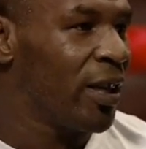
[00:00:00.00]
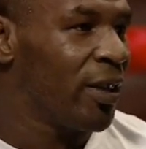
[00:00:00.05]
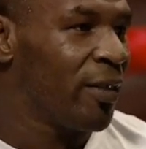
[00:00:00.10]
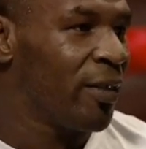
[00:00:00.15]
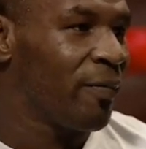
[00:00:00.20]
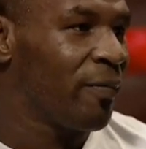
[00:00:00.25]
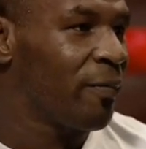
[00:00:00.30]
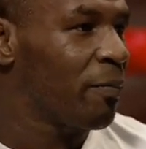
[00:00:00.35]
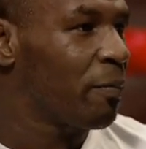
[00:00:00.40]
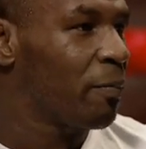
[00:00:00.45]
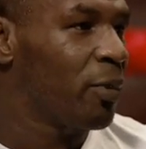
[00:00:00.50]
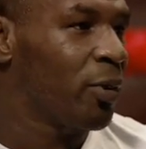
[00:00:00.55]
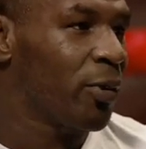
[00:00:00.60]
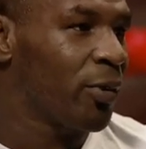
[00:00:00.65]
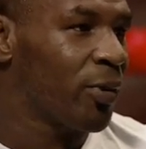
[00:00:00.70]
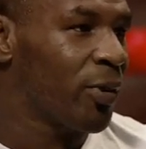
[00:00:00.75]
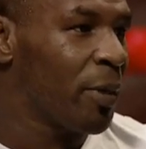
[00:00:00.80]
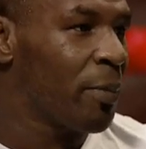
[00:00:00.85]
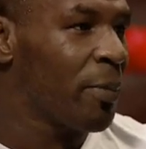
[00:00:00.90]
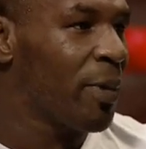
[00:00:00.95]
and
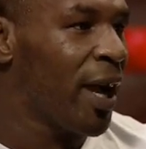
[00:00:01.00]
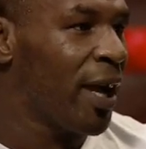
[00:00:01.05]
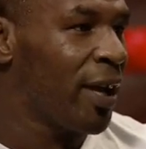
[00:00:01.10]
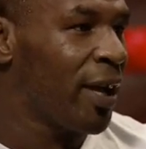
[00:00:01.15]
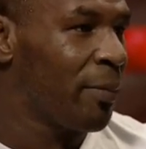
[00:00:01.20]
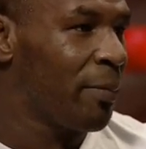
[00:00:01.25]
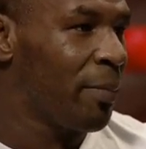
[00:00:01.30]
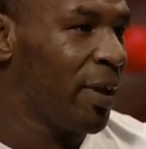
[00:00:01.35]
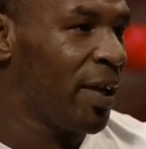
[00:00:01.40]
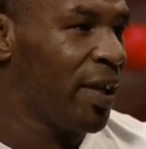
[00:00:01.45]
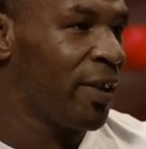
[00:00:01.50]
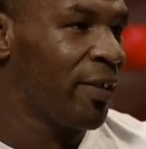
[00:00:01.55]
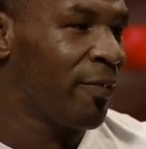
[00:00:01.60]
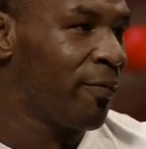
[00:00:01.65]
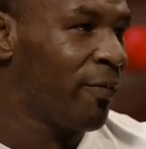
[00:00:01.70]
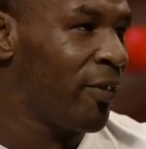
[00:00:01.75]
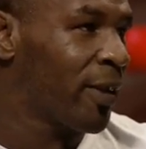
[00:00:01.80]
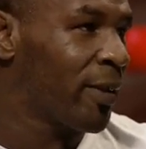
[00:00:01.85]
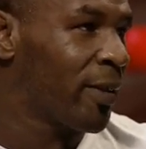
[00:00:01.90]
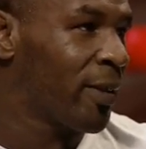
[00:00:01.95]
put some kind of
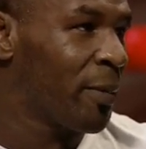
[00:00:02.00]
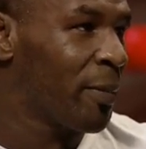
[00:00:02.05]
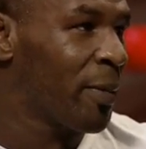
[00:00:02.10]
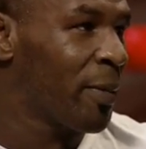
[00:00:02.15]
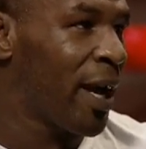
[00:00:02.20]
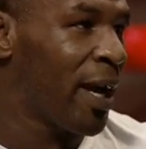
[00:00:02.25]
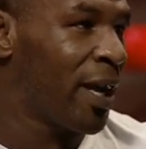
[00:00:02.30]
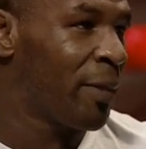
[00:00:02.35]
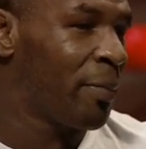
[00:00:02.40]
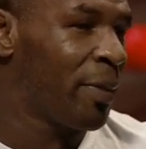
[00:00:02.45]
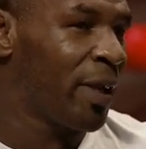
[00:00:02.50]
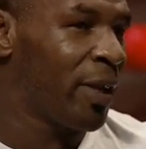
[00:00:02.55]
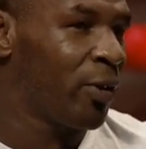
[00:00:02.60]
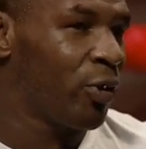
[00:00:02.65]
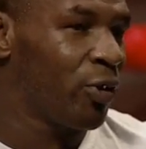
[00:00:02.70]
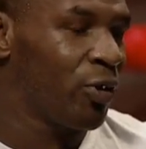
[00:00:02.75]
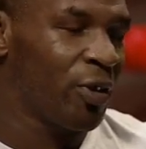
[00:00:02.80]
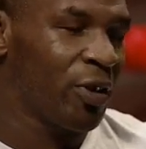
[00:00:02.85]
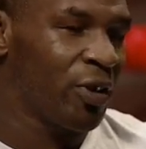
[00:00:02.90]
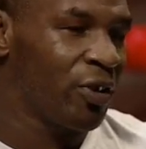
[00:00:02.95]
pain, inflict some kind of
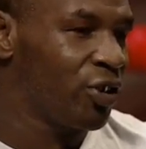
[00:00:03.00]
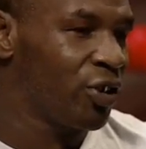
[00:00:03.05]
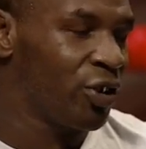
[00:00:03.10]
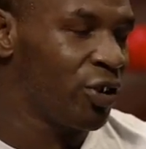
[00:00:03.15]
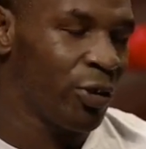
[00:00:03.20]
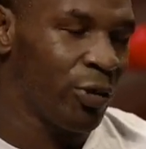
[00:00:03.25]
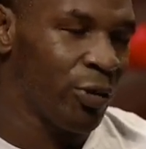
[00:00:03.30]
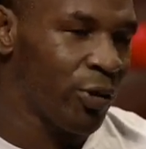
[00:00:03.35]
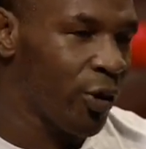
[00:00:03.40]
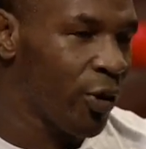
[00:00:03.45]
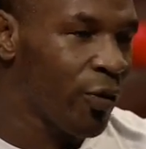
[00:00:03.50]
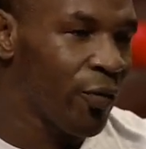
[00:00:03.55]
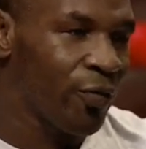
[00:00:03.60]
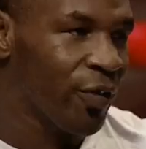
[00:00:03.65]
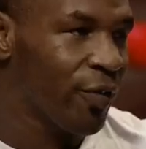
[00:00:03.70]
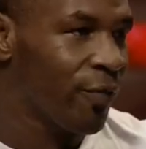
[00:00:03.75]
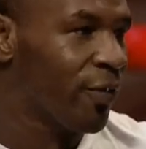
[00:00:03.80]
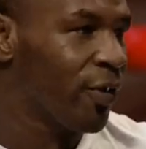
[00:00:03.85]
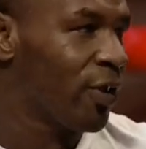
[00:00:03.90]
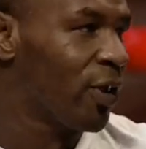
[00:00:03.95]
pain on you because you
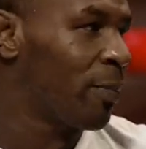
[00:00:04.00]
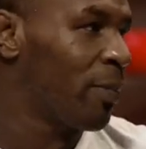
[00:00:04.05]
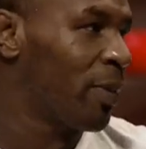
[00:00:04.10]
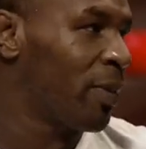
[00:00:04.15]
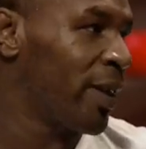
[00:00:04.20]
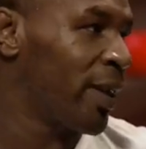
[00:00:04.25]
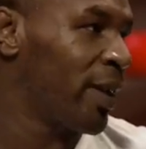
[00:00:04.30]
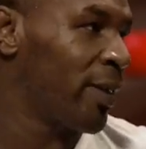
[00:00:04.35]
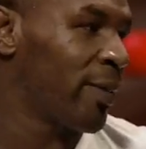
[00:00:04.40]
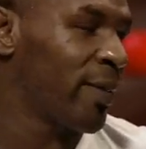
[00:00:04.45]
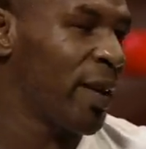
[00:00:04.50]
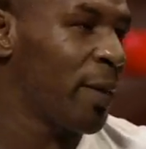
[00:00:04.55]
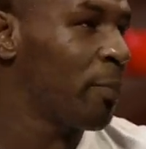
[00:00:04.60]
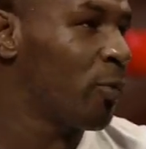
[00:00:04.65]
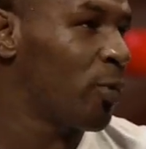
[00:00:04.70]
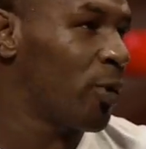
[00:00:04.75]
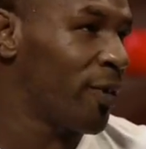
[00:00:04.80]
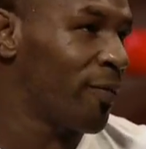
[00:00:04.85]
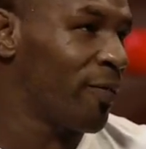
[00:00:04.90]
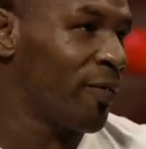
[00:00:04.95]
deserve to feel the pain,
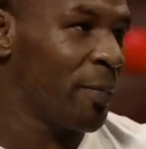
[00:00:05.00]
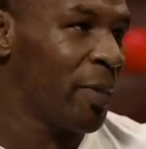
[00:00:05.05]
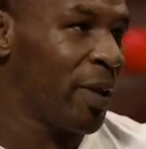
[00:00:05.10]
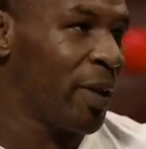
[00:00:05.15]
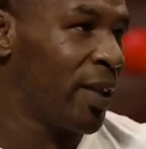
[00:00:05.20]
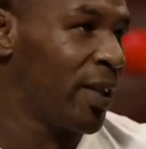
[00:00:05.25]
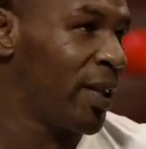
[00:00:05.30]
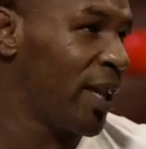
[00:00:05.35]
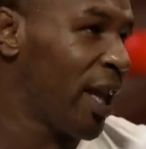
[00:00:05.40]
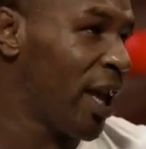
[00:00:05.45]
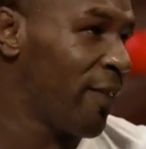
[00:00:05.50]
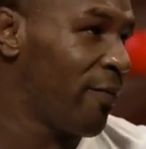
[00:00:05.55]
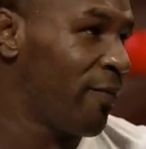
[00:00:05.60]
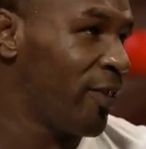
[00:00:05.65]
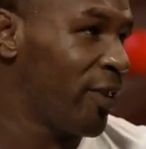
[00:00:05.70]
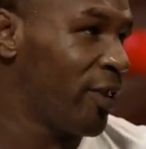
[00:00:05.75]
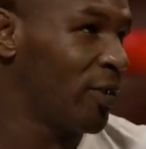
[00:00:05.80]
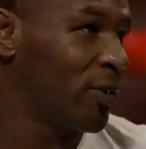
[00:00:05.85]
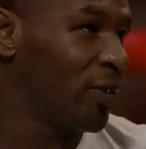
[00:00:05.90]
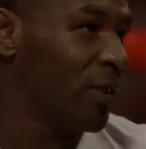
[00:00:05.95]
somewhat of the pain that
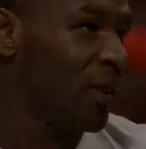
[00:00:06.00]
I